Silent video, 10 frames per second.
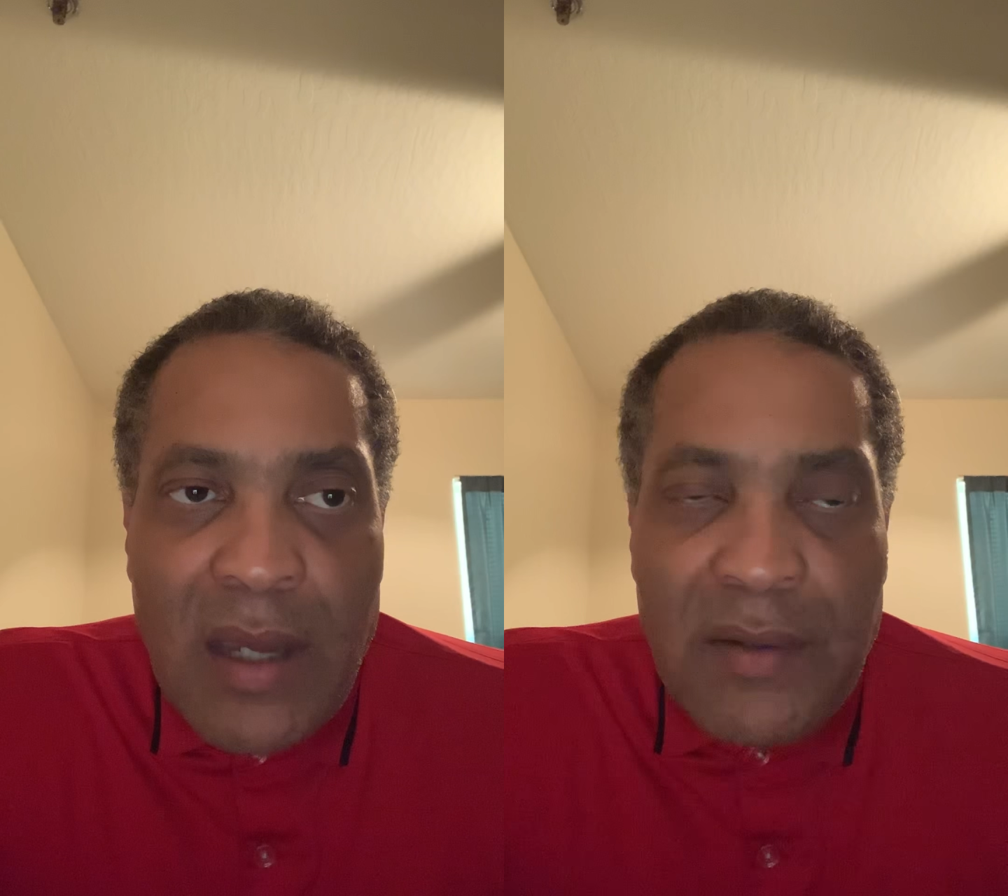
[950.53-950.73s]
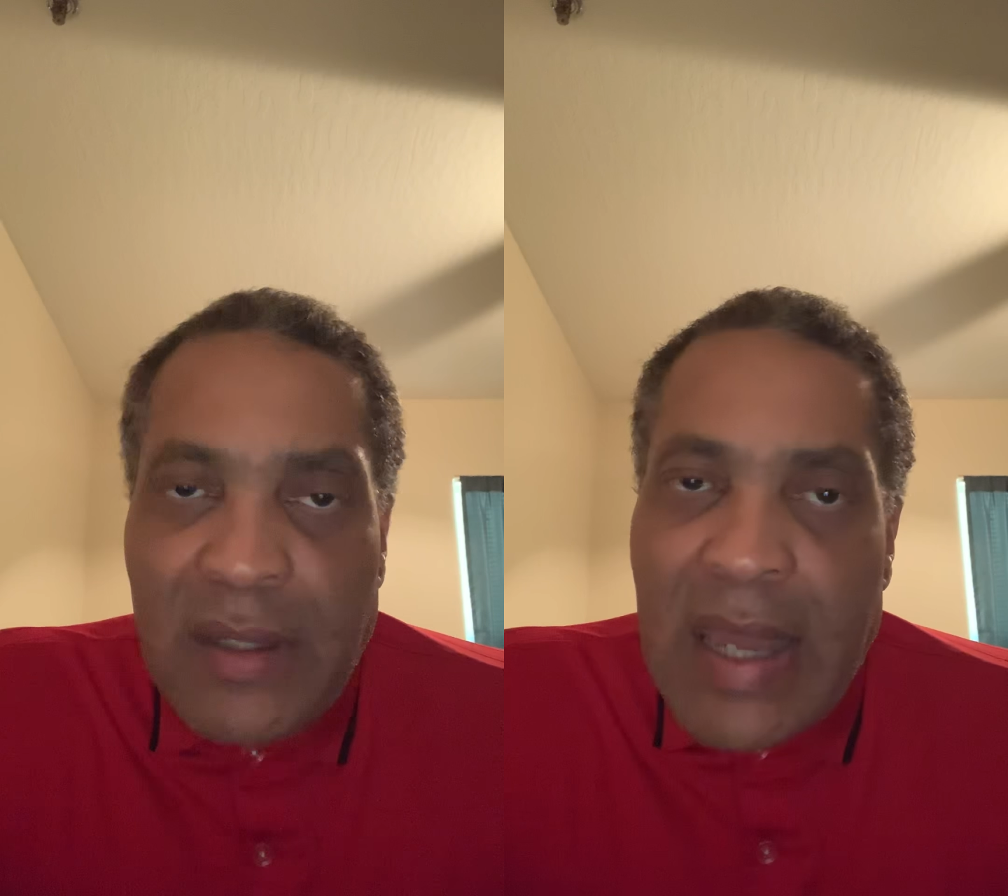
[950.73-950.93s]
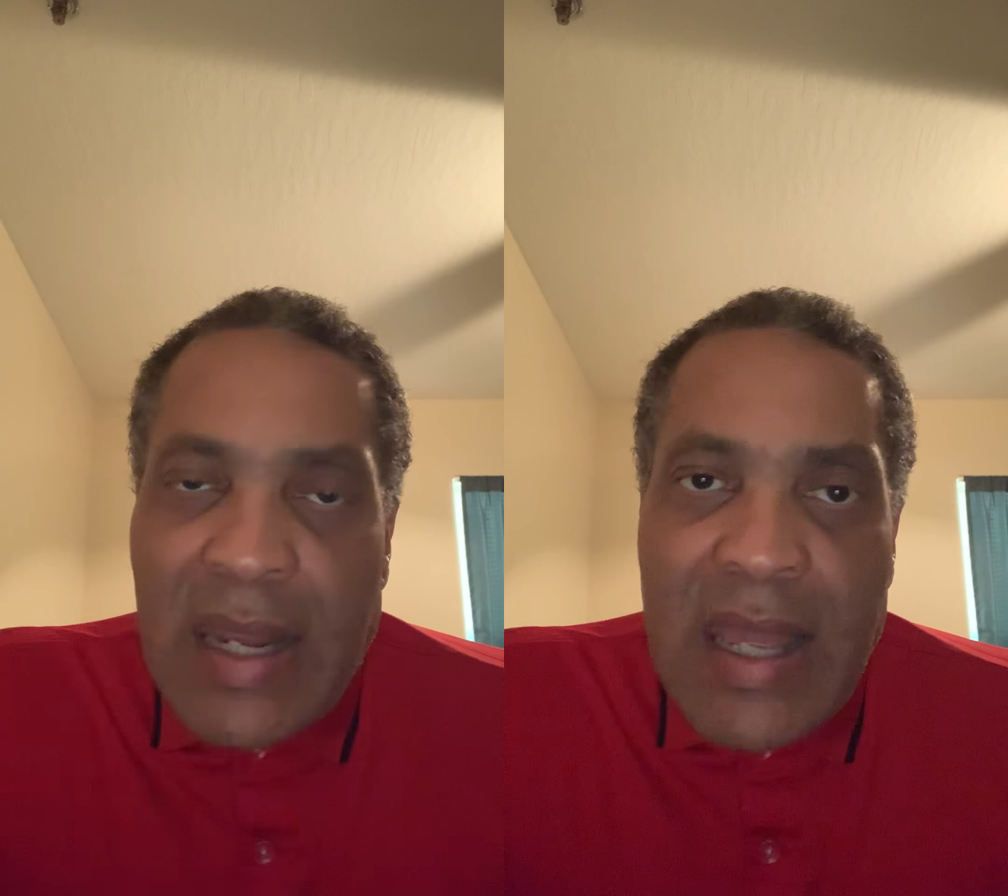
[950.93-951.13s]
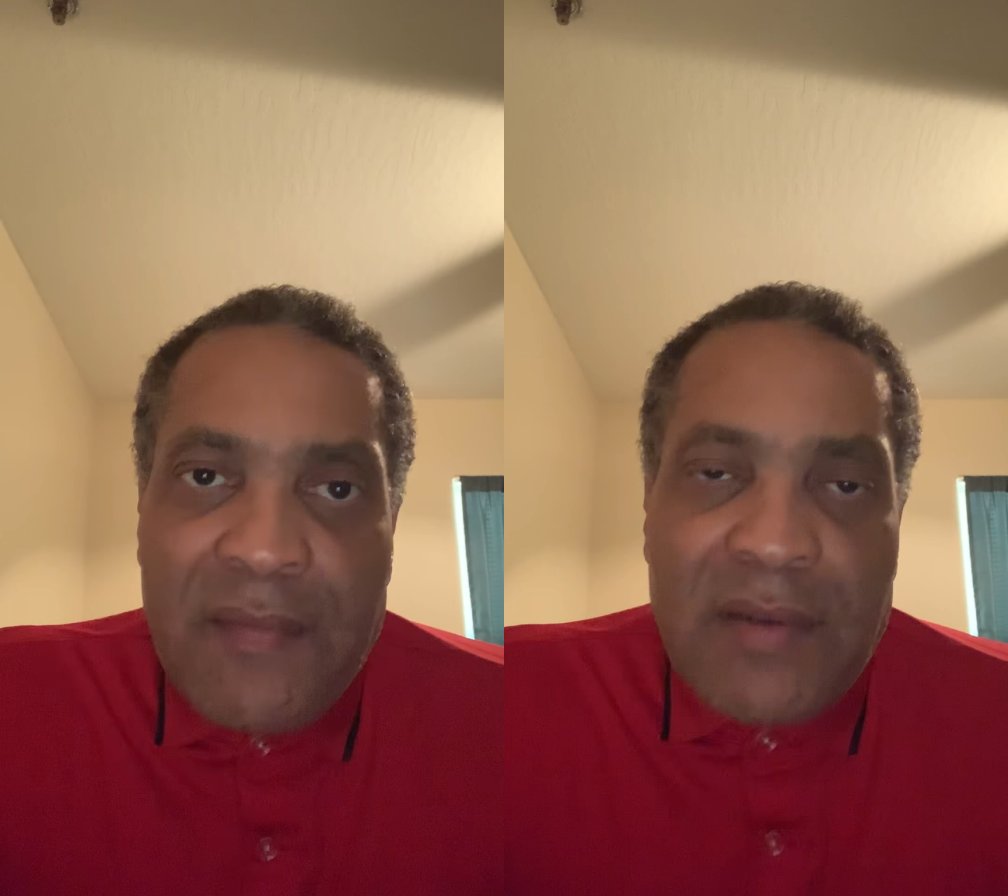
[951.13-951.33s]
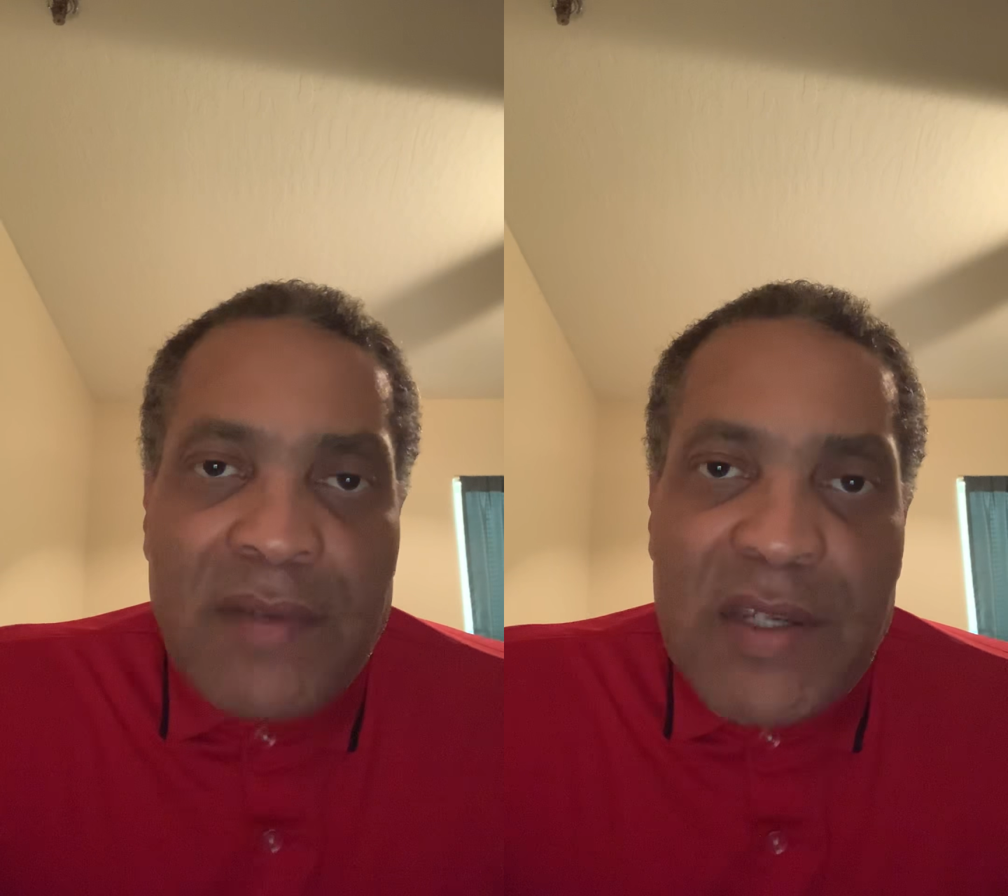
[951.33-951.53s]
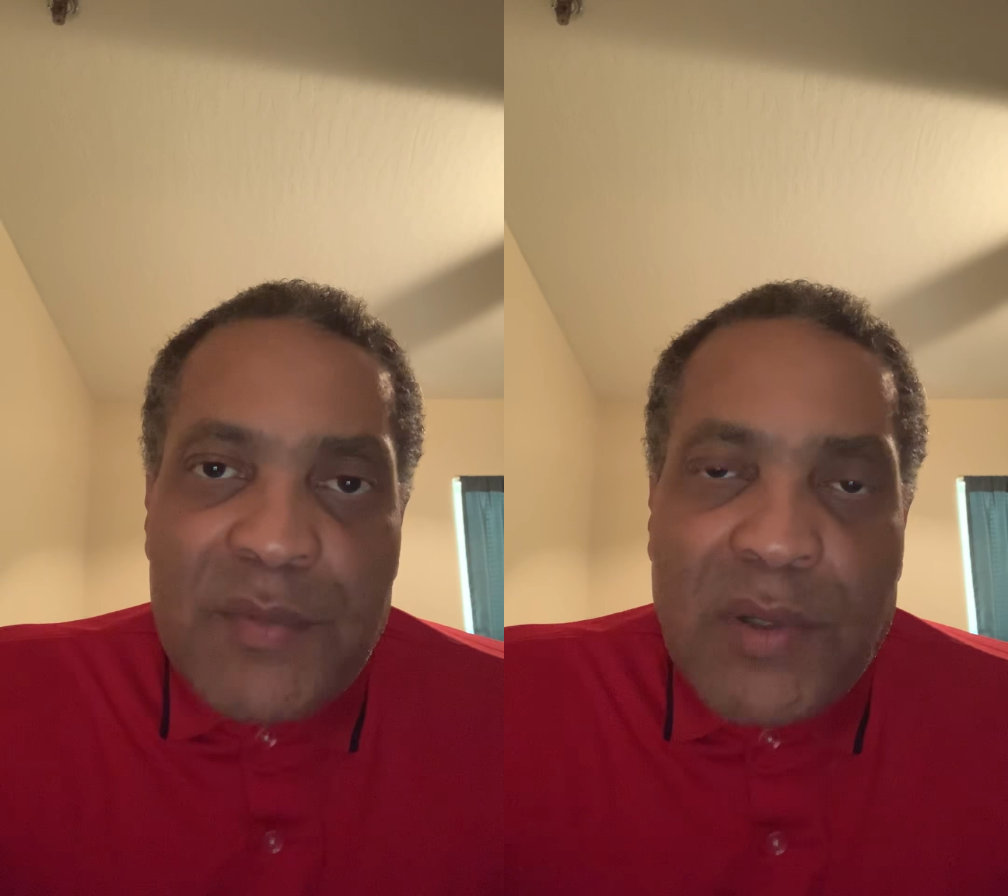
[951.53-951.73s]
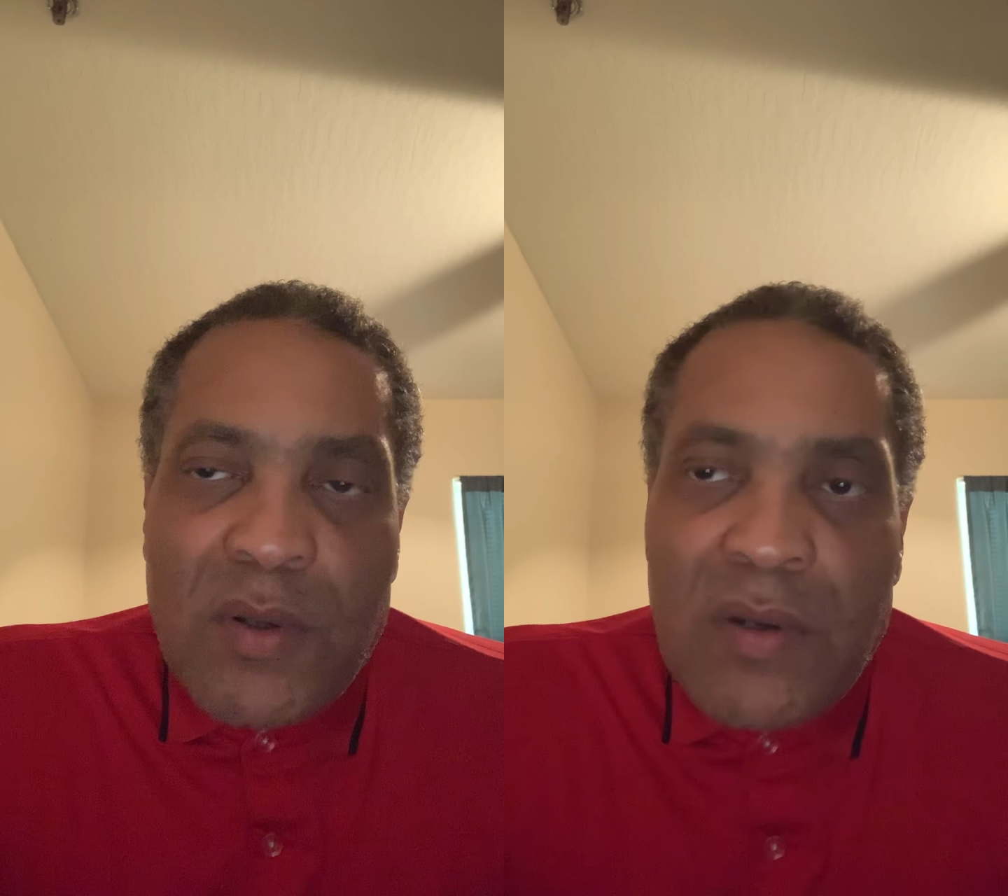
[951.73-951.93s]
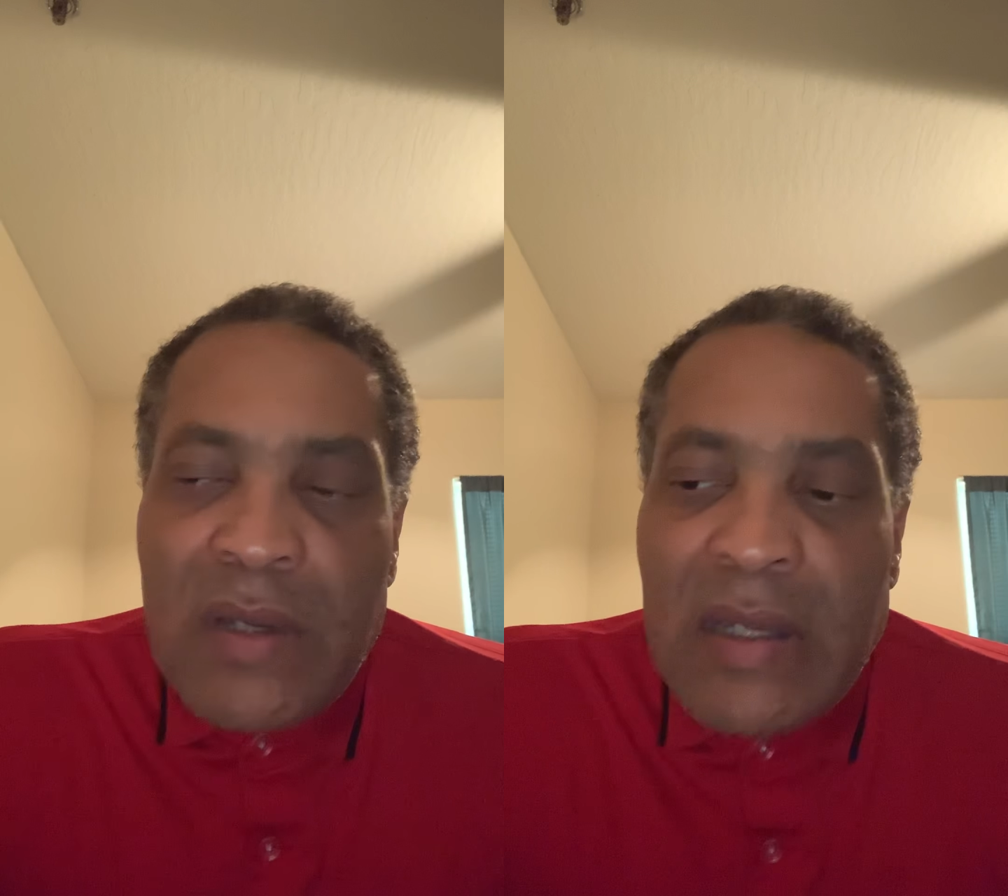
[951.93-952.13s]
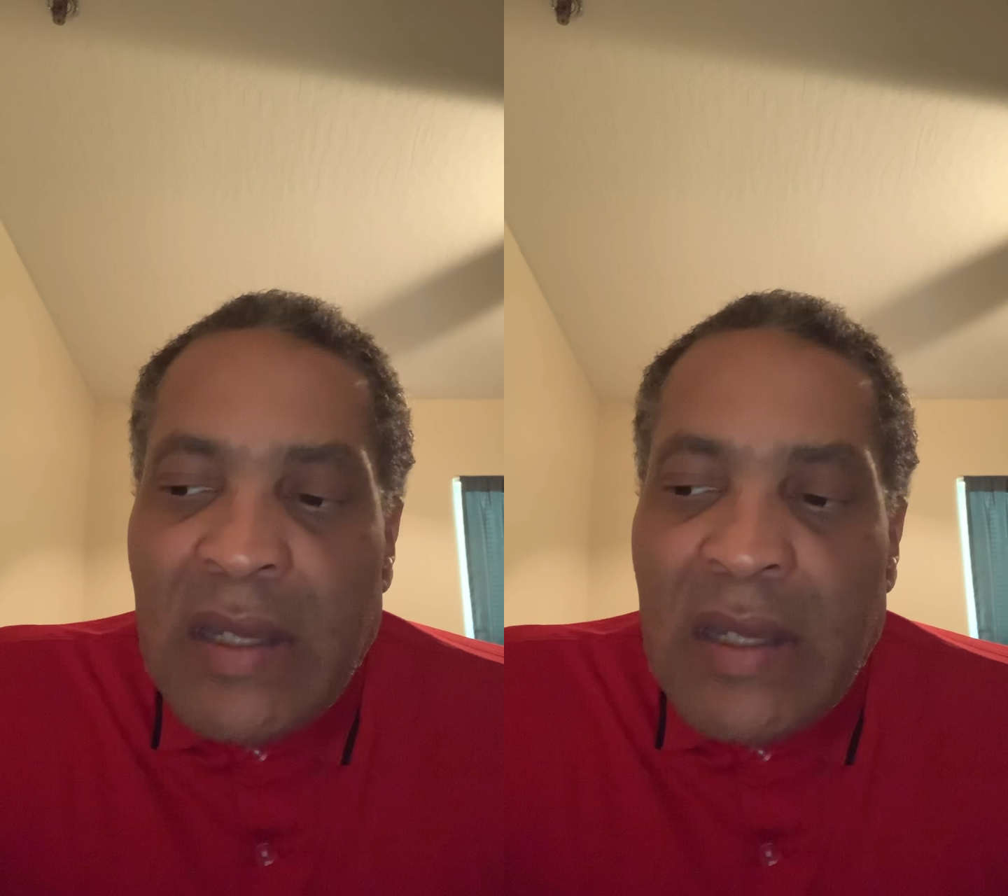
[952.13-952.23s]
uh, you got to have an investment going.